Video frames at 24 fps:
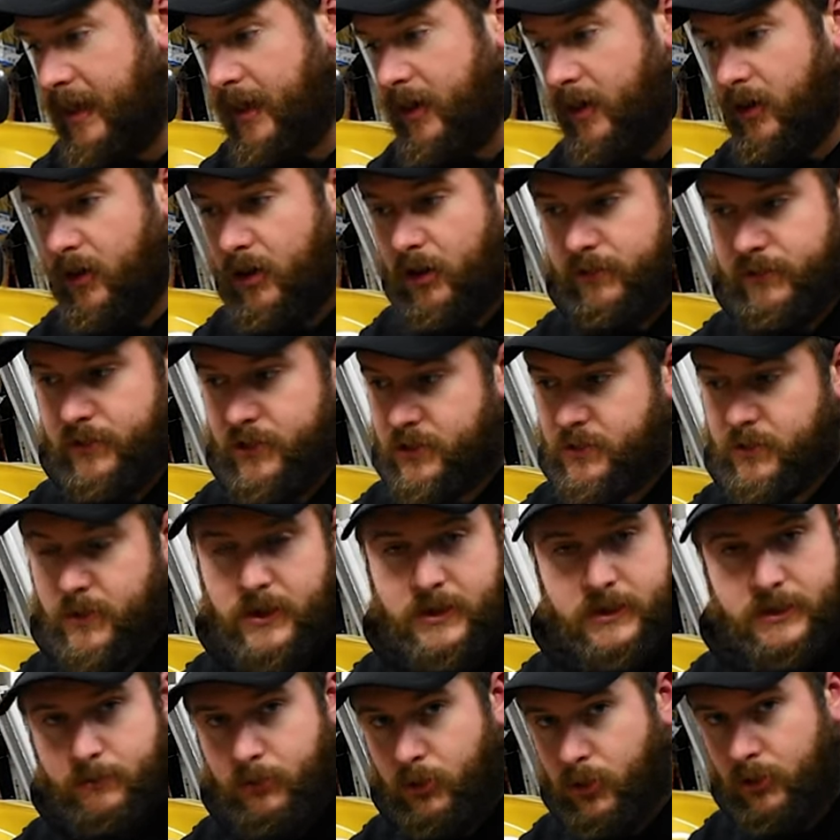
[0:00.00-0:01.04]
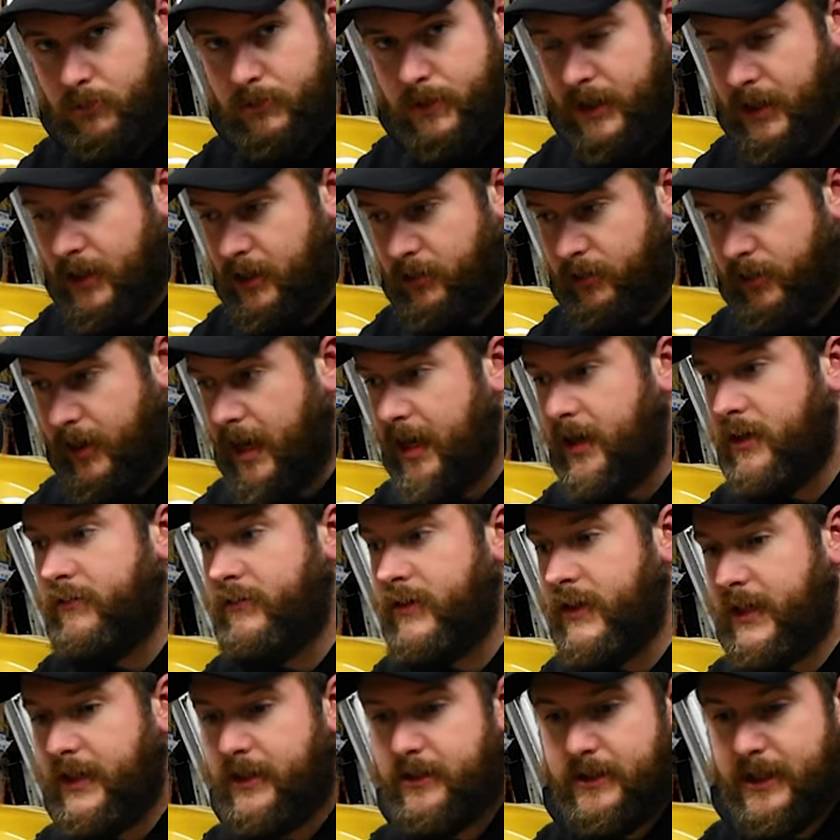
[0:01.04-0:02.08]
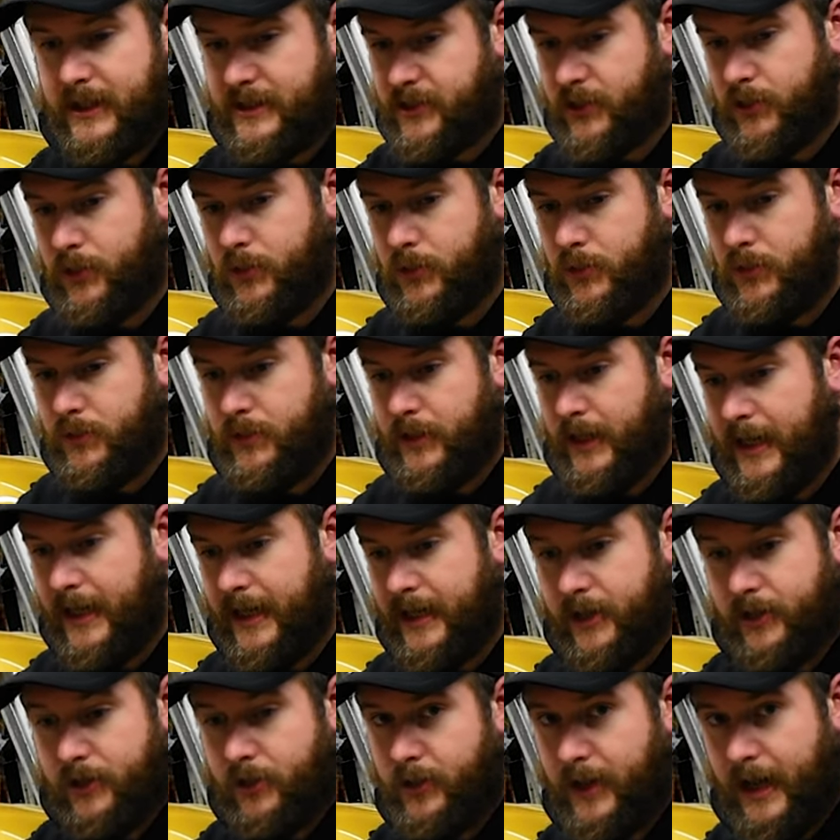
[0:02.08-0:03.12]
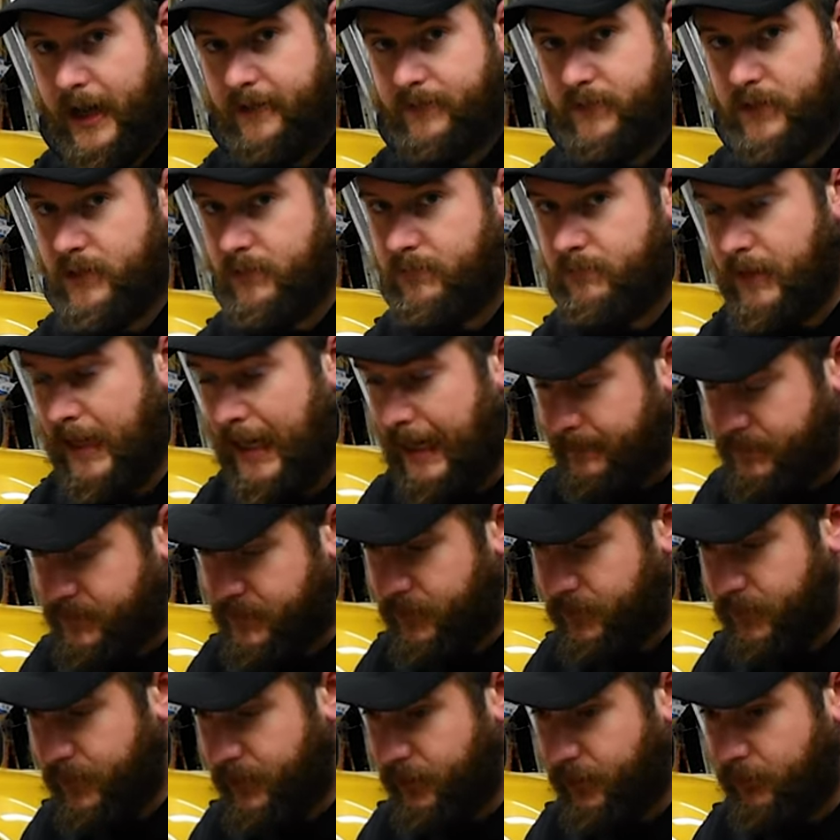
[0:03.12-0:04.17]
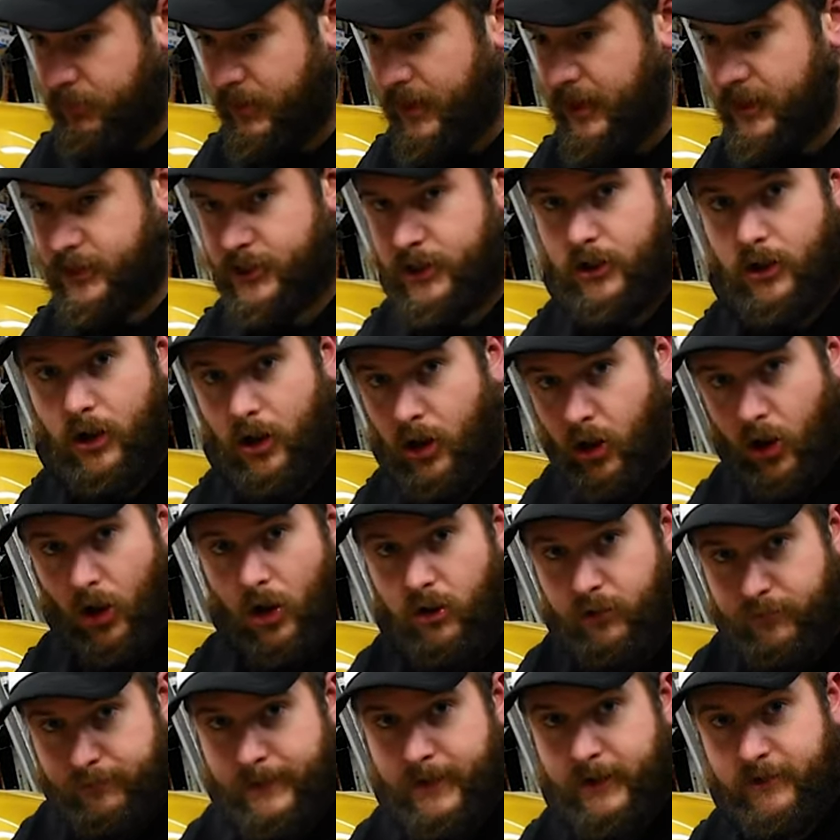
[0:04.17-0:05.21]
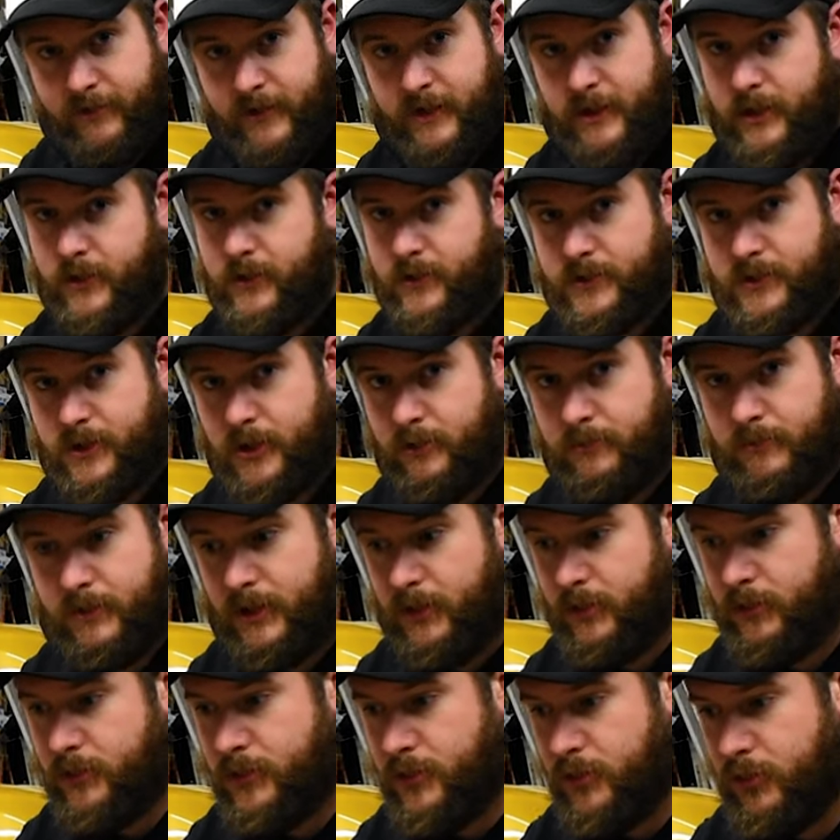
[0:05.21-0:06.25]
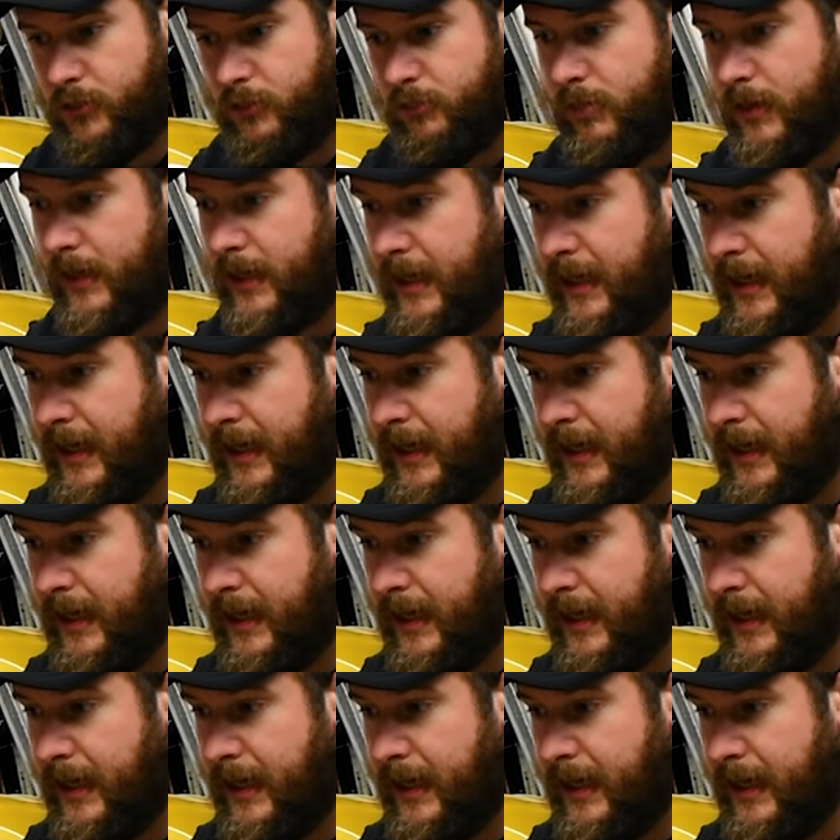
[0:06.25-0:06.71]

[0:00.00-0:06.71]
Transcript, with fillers: there, or if you just want to support me creatively, that's cool. You don't have to, absolutely no pressure. All of my videos come to YouTube.